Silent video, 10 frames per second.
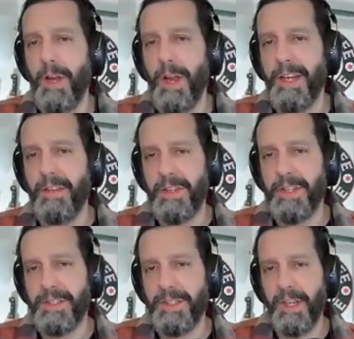any of
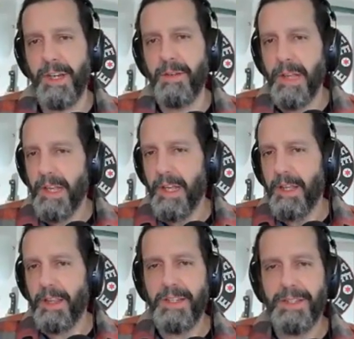his uh,
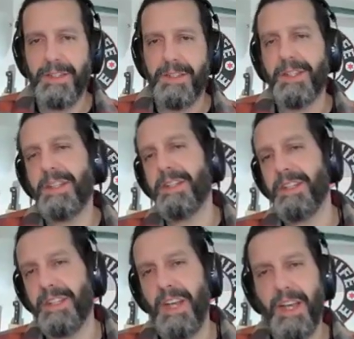licensed
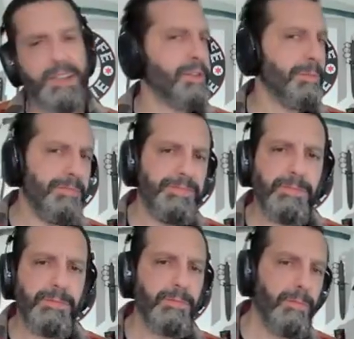designs.
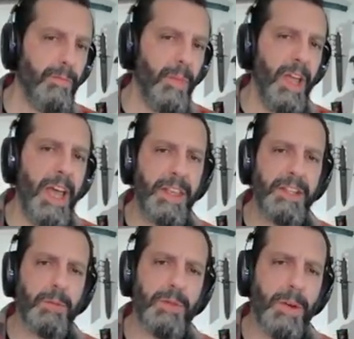And
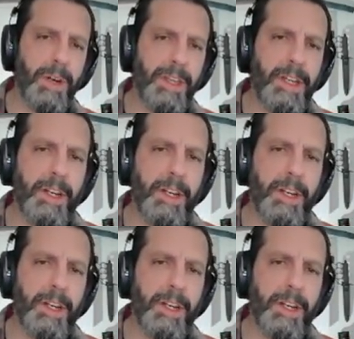this was one of the